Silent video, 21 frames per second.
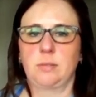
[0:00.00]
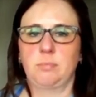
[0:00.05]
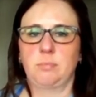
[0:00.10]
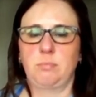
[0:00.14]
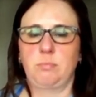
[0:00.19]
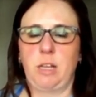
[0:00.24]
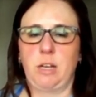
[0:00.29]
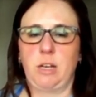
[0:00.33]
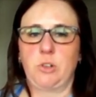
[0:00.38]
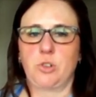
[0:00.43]

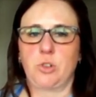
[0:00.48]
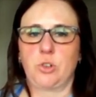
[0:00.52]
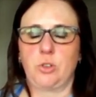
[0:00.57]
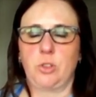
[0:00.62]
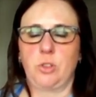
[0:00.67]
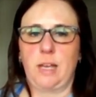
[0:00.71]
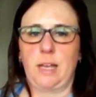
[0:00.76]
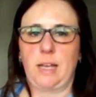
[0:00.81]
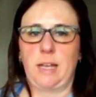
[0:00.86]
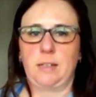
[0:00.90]
Make sure
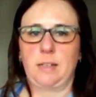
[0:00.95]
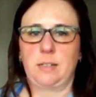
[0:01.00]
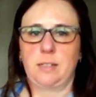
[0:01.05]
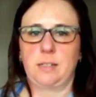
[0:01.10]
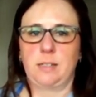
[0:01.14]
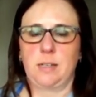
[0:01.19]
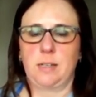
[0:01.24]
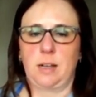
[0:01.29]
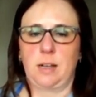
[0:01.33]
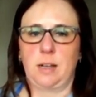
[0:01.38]
that
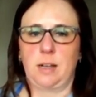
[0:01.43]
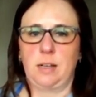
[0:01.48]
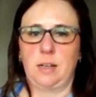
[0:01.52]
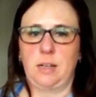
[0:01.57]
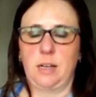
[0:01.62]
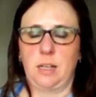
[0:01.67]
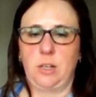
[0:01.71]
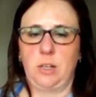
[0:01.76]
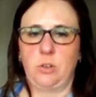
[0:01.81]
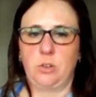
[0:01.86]

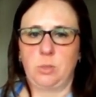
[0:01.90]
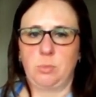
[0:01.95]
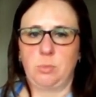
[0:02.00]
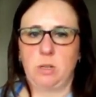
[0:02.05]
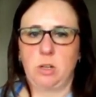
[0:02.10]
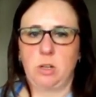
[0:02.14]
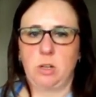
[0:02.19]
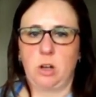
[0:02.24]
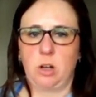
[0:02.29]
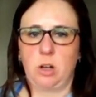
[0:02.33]
NICU has
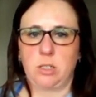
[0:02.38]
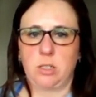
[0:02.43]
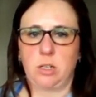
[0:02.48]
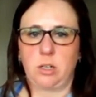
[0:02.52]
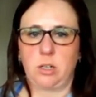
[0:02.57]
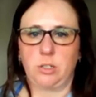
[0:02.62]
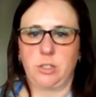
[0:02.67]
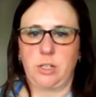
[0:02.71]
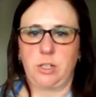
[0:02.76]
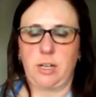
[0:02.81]
been
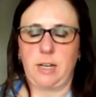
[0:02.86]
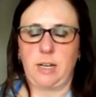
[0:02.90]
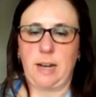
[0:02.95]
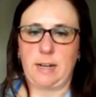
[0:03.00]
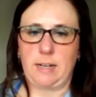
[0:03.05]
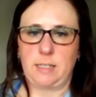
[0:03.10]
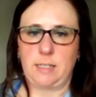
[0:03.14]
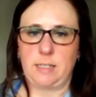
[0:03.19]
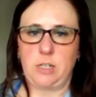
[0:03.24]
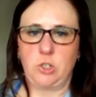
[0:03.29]
consulted and
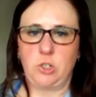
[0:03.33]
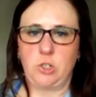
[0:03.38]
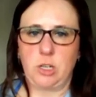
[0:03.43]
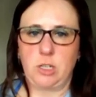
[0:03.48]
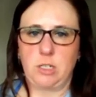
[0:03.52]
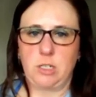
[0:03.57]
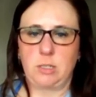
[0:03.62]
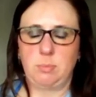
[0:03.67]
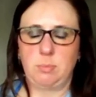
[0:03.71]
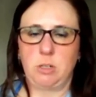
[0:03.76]
anesthesia
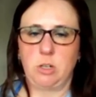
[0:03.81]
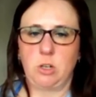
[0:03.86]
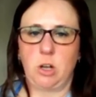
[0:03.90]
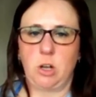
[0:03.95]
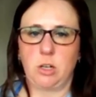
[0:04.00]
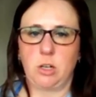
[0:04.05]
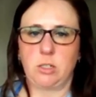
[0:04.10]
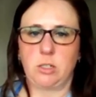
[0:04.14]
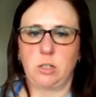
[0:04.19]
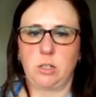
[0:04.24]
has been
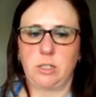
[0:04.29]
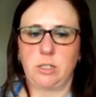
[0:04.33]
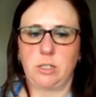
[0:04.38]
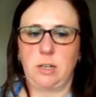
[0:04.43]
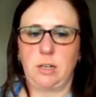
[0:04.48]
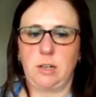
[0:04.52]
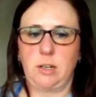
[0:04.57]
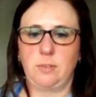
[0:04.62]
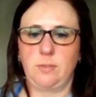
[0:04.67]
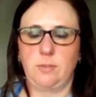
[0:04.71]
consulted
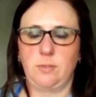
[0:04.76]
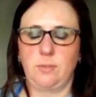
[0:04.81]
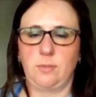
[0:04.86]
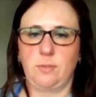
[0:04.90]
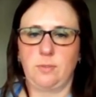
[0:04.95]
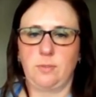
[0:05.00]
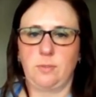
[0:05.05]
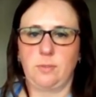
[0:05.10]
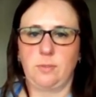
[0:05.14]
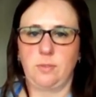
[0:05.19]
if
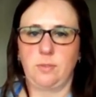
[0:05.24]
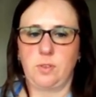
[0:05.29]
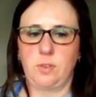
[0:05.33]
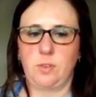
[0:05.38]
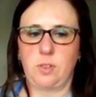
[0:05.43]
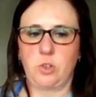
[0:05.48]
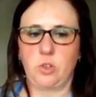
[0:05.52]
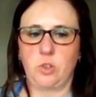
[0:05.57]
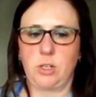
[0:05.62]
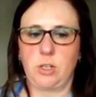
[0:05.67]
the
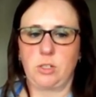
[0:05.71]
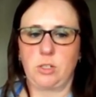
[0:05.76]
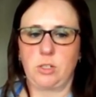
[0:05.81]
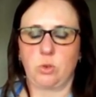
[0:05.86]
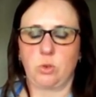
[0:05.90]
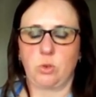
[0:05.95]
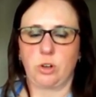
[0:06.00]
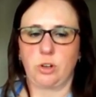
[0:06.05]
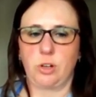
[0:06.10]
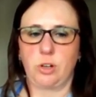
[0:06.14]
physician has
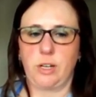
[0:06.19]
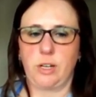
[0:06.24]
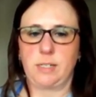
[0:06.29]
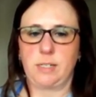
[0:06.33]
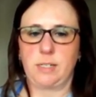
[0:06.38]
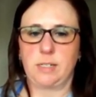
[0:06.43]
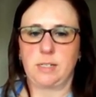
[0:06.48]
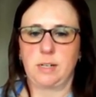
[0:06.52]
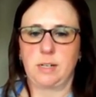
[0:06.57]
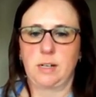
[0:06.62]
ordered
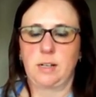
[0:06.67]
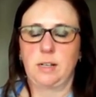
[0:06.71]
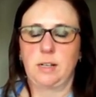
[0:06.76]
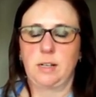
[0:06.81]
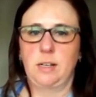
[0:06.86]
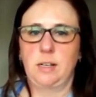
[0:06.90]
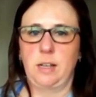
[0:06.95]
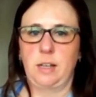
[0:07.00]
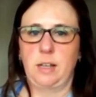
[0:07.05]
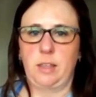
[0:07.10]
it.
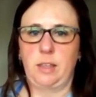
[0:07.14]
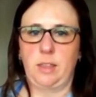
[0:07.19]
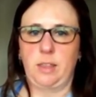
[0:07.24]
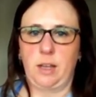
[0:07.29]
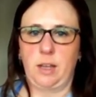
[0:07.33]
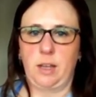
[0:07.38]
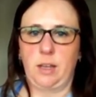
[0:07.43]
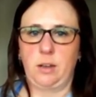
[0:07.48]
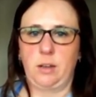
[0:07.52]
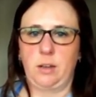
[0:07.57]
And
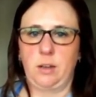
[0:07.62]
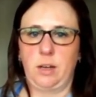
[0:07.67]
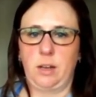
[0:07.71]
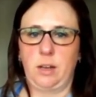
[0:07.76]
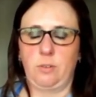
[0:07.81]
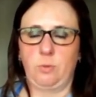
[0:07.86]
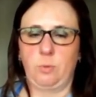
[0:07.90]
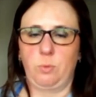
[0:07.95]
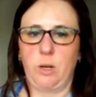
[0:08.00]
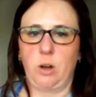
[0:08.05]
then
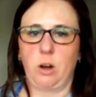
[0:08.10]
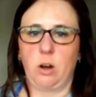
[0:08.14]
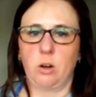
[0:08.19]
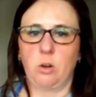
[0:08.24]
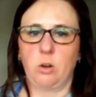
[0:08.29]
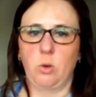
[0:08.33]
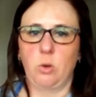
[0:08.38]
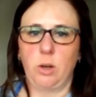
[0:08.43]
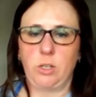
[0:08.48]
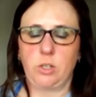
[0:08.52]
if we are
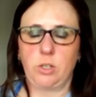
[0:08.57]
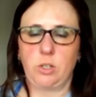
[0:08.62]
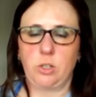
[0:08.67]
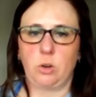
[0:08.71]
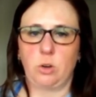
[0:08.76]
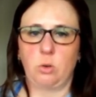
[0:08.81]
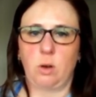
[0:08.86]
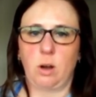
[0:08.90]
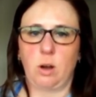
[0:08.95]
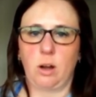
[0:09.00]
going to the
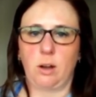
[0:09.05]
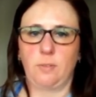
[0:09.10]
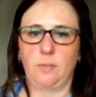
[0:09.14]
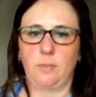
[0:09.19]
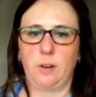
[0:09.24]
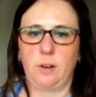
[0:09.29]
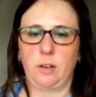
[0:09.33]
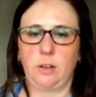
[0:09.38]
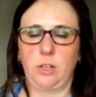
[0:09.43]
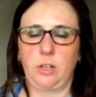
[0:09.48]
OR
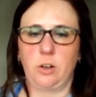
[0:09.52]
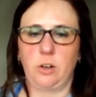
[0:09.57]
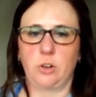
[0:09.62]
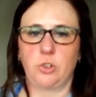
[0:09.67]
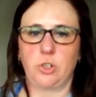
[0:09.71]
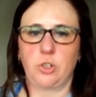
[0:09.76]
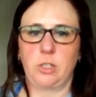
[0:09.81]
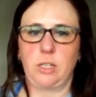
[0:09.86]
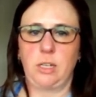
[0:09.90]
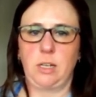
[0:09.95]
fairly
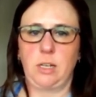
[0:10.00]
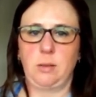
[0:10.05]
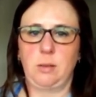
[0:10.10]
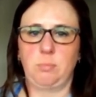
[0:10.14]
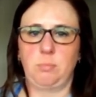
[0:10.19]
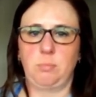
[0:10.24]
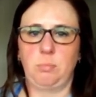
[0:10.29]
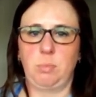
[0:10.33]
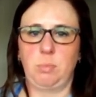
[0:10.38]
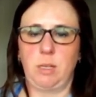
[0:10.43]
urgently,
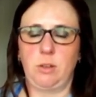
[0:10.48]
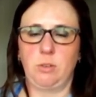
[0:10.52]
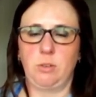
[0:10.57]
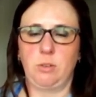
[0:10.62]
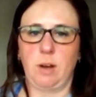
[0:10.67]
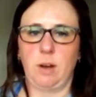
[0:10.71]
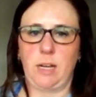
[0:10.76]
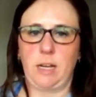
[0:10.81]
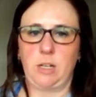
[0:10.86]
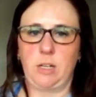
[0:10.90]
be
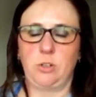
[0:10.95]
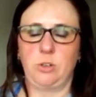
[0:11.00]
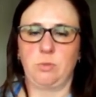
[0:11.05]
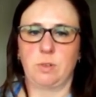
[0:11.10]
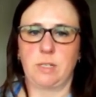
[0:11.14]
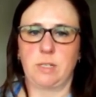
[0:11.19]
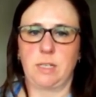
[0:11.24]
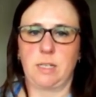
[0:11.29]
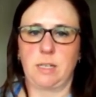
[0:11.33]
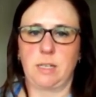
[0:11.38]
ready to
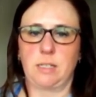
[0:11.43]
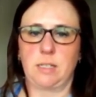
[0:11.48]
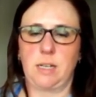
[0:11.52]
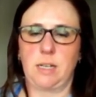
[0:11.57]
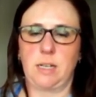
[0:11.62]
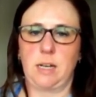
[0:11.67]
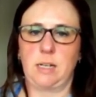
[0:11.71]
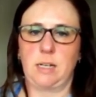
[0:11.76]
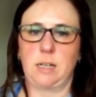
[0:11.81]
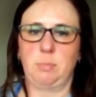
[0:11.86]

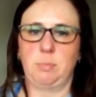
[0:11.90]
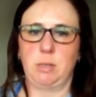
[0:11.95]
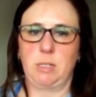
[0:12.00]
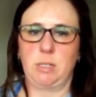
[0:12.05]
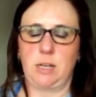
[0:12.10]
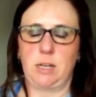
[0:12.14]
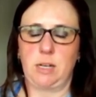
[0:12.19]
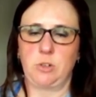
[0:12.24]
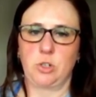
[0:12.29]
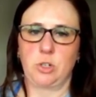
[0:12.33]
resuscitate a
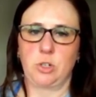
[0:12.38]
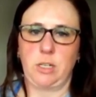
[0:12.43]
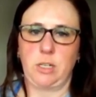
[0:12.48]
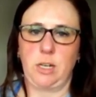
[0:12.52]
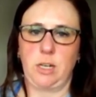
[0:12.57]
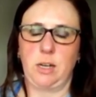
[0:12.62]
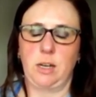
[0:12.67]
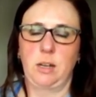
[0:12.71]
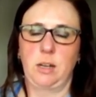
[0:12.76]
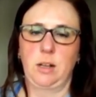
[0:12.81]

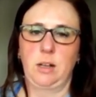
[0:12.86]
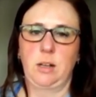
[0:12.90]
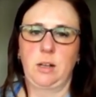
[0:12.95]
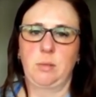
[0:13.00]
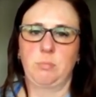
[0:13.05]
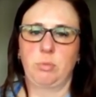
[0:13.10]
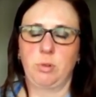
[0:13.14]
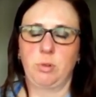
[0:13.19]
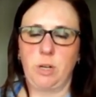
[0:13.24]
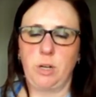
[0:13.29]
potentially
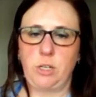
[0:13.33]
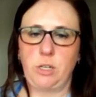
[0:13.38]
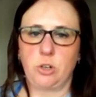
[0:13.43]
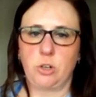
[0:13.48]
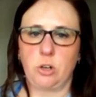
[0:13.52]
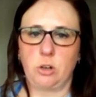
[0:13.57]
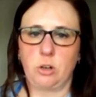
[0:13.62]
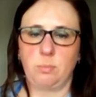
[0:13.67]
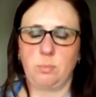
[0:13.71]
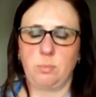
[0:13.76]

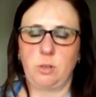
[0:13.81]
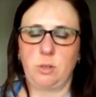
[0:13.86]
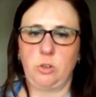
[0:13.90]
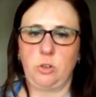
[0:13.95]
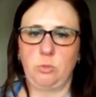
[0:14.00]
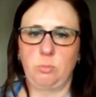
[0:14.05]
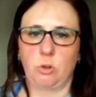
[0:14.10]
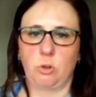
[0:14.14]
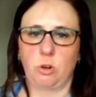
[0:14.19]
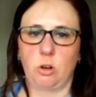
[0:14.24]
preterm
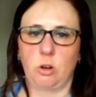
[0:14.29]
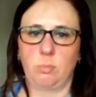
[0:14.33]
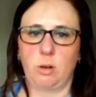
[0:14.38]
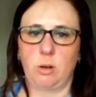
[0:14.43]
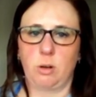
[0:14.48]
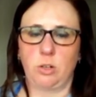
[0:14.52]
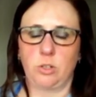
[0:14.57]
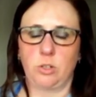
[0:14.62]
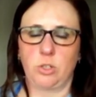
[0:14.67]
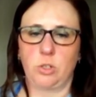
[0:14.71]
newborn, but
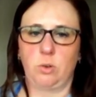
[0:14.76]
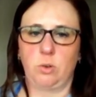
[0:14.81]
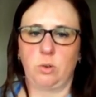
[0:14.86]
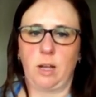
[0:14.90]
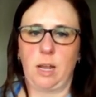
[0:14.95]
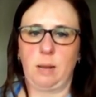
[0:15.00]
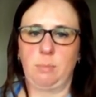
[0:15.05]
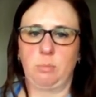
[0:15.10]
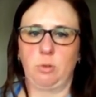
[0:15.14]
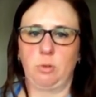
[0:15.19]
also a
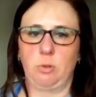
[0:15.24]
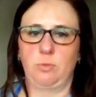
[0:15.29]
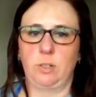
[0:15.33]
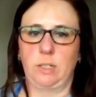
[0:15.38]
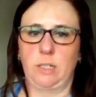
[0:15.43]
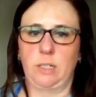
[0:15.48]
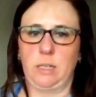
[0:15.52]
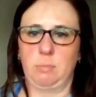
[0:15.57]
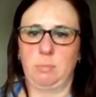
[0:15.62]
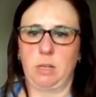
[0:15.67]

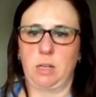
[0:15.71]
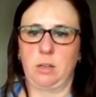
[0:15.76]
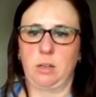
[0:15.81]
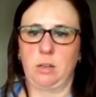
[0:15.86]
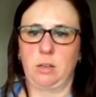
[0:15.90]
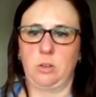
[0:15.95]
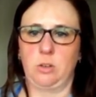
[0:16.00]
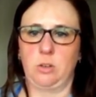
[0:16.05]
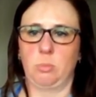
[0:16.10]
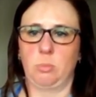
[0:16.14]
hypovolemic
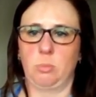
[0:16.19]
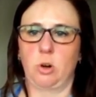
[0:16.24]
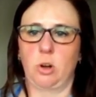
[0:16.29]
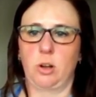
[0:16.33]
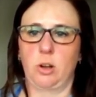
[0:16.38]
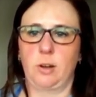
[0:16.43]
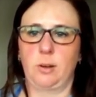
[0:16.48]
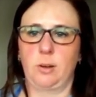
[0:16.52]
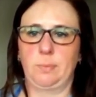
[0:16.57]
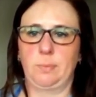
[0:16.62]
newborn.